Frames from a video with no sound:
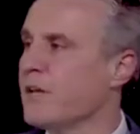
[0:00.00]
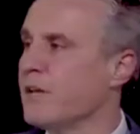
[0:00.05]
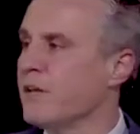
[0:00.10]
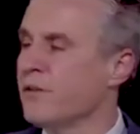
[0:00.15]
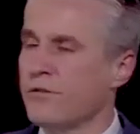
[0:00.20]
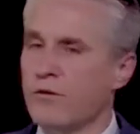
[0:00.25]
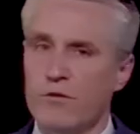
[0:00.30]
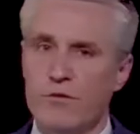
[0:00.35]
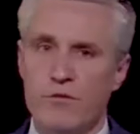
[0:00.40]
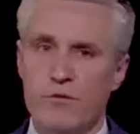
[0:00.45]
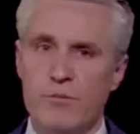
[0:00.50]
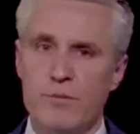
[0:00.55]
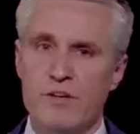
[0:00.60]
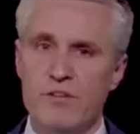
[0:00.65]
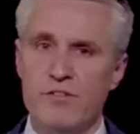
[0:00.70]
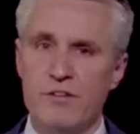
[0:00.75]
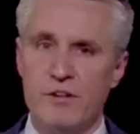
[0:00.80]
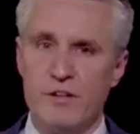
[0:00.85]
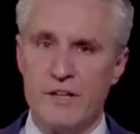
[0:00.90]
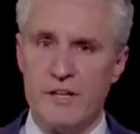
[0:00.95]
So so
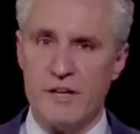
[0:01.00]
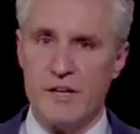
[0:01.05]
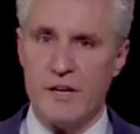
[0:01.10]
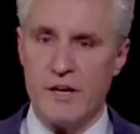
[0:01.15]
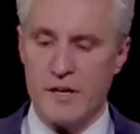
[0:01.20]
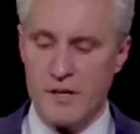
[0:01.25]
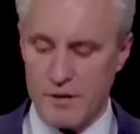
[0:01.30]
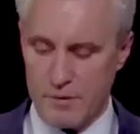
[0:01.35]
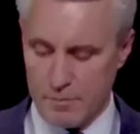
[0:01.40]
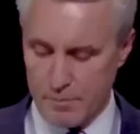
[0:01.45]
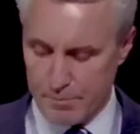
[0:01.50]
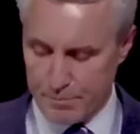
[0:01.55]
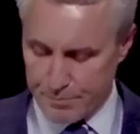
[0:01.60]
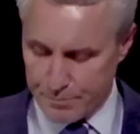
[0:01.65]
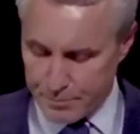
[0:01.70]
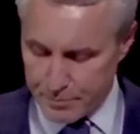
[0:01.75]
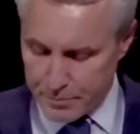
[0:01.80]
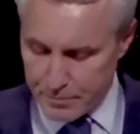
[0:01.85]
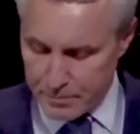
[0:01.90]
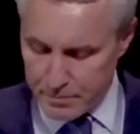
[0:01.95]
basically, um,
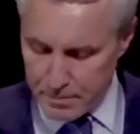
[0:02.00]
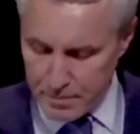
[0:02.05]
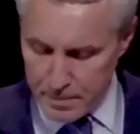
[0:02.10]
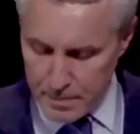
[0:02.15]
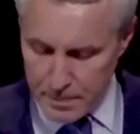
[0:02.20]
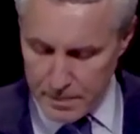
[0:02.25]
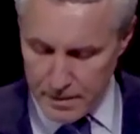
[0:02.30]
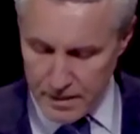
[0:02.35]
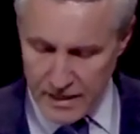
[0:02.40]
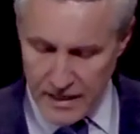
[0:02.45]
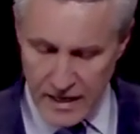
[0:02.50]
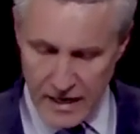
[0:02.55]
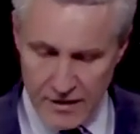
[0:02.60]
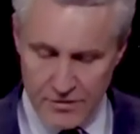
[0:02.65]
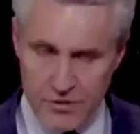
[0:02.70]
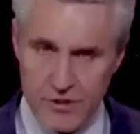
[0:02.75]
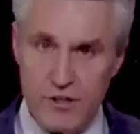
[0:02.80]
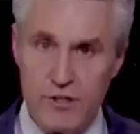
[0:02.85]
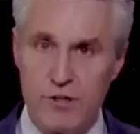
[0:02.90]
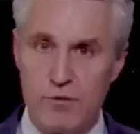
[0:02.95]
I
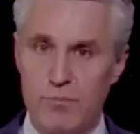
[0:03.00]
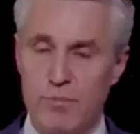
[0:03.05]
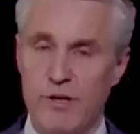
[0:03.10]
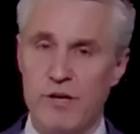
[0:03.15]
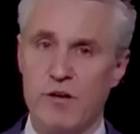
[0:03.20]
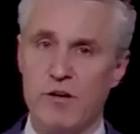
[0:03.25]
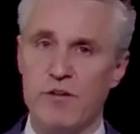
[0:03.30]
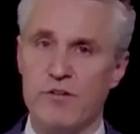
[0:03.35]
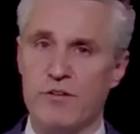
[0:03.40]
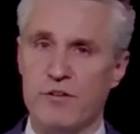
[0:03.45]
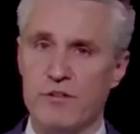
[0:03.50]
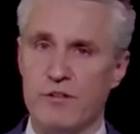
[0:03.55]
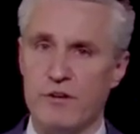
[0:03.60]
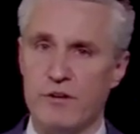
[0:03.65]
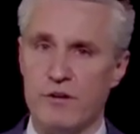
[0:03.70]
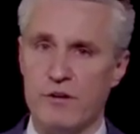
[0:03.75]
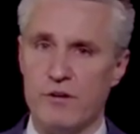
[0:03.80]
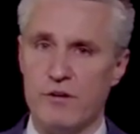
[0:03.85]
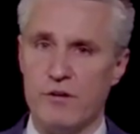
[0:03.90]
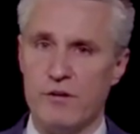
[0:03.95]
think compared to
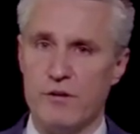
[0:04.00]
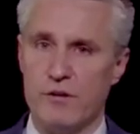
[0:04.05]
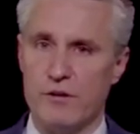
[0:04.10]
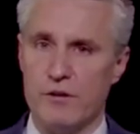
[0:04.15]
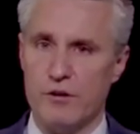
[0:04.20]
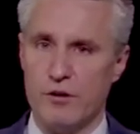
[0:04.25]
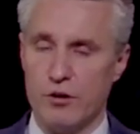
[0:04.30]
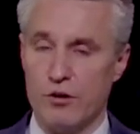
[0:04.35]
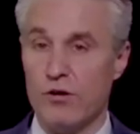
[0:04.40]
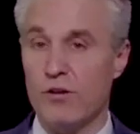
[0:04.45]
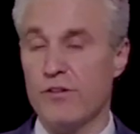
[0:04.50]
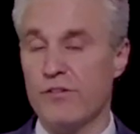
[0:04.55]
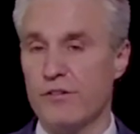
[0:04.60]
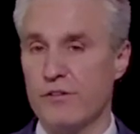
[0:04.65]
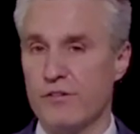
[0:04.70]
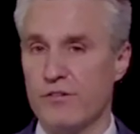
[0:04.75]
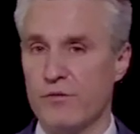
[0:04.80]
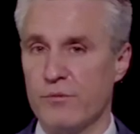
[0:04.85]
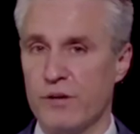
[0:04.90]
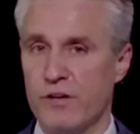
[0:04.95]
the current
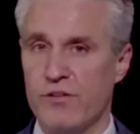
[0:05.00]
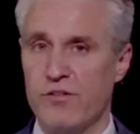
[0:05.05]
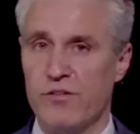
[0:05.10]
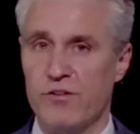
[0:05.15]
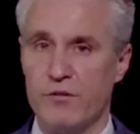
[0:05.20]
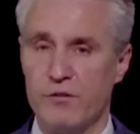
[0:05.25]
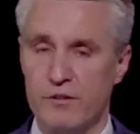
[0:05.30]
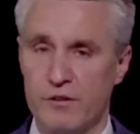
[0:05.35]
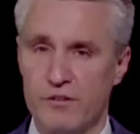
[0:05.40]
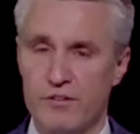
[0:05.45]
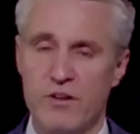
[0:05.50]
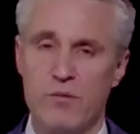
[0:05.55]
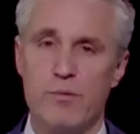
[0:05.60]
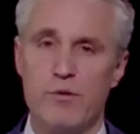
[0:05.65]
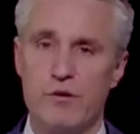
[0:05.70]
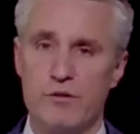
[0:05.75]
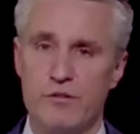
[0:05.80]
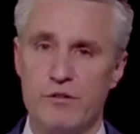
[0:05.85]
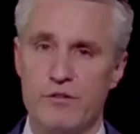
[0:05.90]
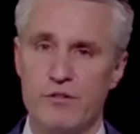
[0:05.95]
situation or the
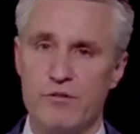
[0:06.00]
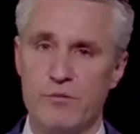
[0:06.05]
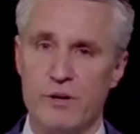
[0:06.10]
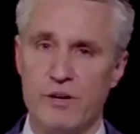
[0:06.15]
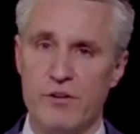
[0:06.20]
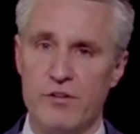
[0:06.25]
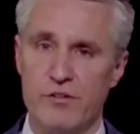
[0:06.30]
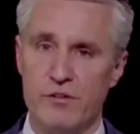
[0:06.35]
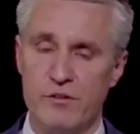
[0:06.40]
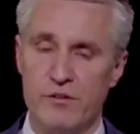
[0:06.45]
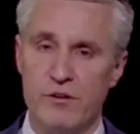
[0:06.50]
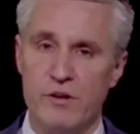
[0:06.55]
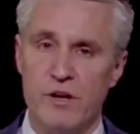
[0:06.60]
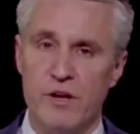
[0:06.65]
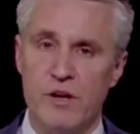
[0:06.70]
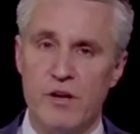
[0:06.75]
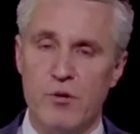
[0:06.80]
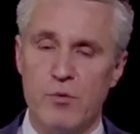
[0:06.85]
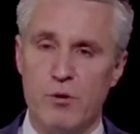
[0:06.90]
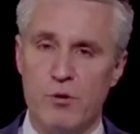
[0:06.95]
typical situation
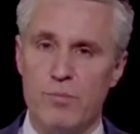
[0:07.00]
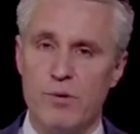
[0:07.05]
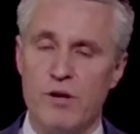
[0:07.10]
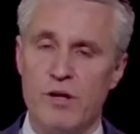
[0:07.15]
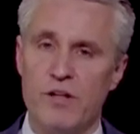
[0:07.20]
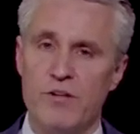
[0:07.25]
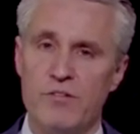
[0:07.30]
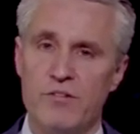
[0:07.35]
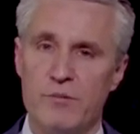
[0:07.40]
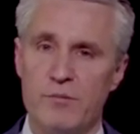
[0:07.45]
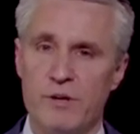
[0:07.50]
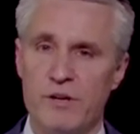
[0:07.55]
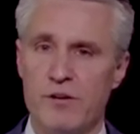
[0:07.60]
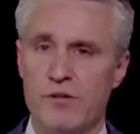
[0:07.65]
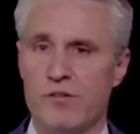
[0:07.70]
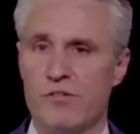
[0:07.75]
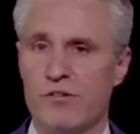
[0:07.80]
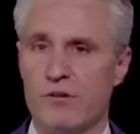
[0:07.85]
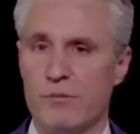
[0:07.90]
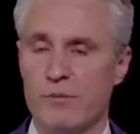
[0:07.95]
where
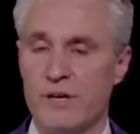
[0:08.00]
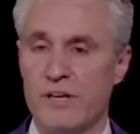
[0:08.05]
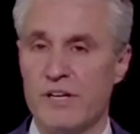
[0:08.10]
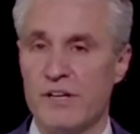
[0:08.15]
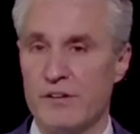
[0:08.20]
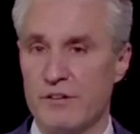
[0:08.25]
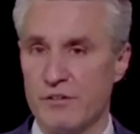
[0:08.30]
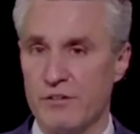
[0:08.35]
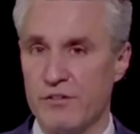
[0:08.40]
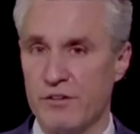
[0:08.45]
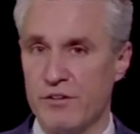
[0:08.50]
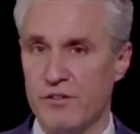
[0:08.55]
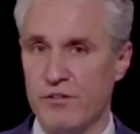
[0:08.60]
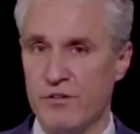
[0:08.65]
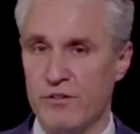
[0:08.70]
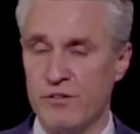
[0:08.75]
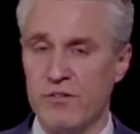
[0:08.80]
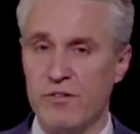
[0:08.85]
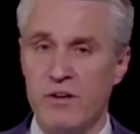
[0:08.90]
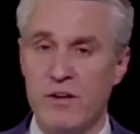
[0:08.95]
policymakers are making
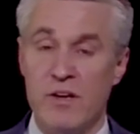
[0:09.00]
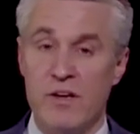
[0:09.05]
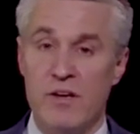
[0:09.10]
decisions